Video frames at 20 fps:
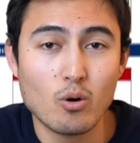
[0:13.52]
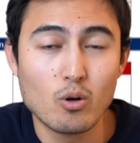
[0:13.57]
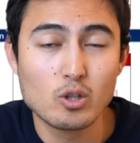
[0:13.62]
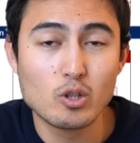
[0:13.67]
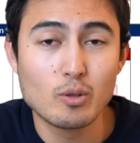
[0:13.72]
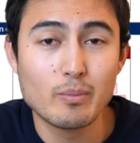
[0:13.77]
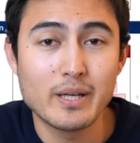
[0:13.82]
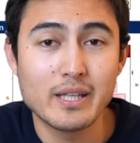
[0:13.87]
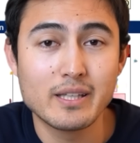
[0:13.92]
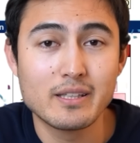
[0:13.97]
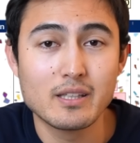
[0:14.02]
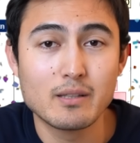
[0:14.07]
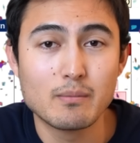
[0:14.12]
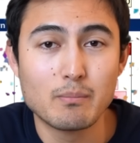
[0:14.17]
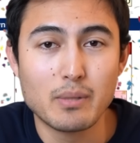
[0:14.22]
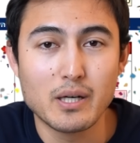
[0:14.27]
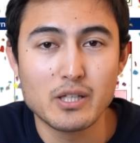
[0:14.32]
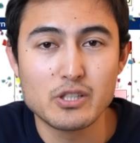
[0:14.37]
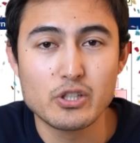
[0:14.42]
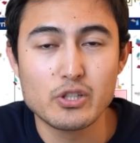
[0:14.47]
automated
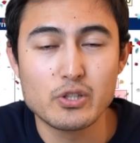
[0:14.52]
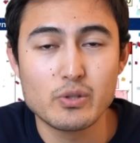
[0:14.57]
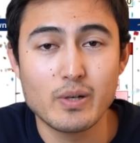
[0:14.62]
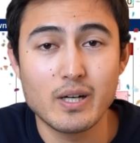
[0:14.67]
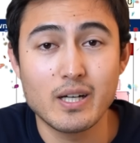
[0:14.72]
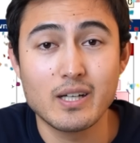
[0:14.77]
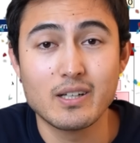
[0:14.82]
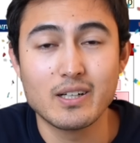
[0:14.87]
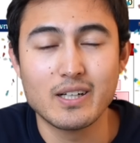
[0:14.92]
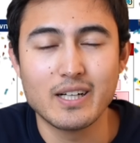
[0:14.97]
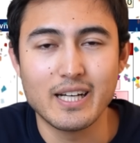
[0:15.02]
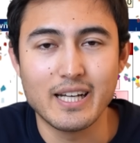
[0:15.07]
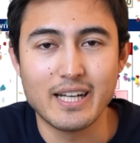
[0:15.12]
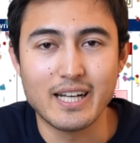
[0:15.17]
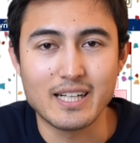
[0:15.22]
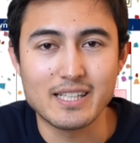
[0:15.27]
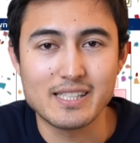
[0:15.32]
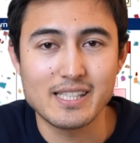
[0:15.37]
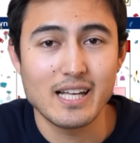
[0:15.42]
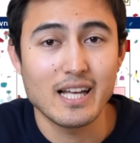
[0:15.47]
budget tracker in
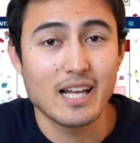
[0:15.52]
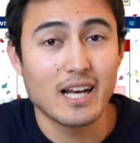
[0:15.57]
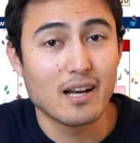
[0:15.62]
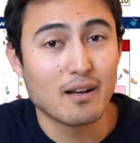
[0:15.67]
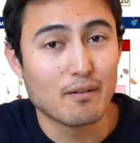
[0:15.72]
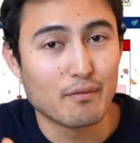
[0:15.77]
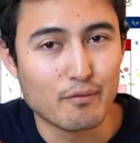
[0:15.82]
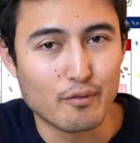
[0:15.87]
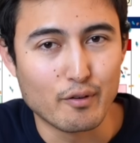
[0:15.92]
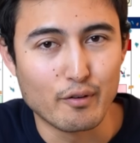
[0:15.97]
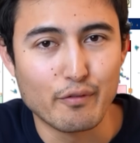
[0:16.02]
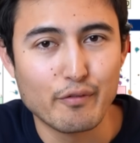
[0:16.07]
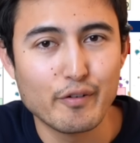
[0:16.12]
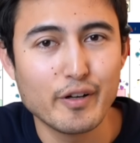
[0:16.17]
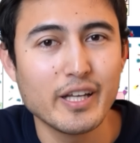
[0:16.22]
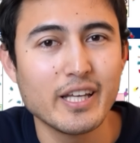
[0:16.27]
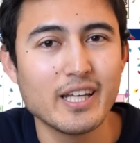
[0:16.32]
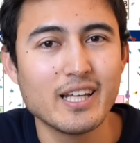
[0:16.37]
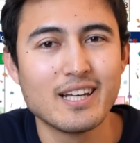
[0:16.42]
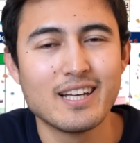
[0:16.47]
Excel for
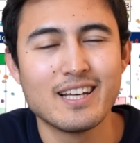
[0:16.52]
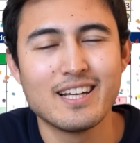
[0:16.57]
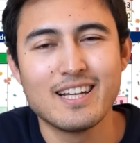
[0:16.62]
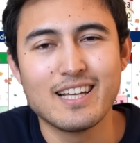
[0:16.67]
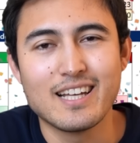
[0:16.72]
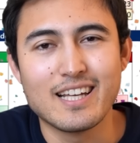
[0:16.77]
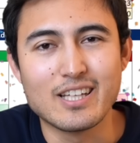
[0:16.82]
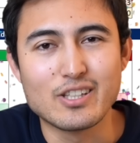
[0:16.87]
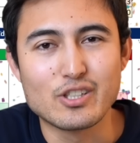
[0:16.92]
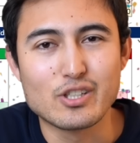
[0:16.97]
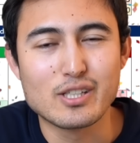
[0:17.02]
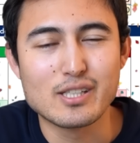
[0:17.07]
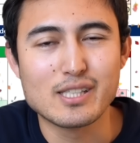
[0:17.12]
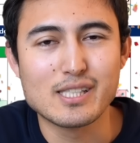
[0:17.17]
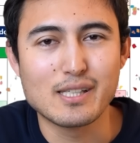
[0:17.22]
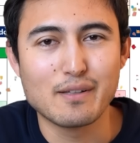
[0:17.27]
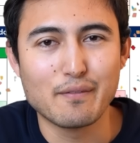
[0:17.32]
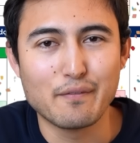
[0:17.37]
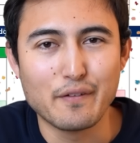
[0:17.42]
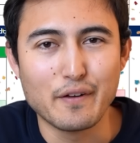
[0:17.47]
free in
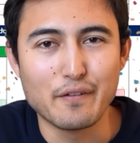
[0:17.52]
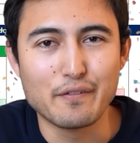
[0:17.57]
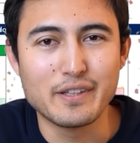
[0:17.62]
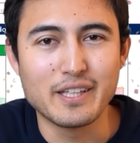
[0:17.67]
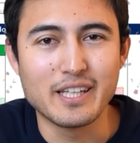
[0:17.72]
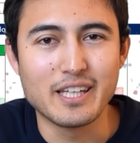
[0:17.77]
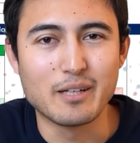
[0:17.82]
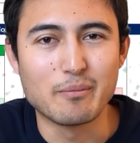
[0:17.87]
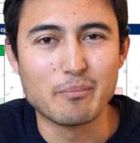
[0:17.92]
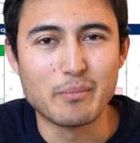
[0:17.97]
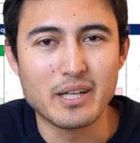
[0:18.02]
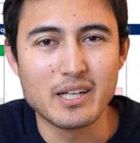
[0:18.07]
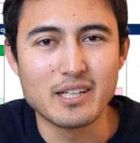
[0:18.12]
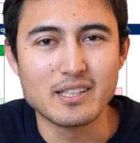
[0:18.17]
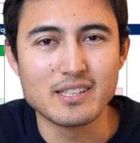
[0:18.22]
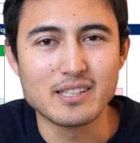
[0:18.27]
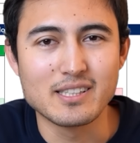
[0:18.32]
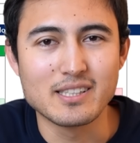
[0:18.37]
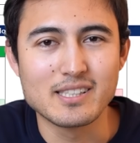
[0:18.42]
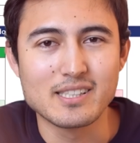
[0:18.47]
just 15
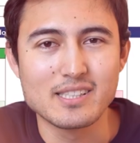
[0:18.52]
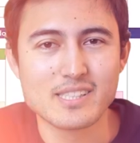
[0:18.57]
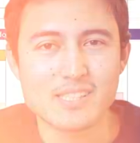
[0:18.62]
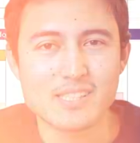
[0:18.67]
minutes.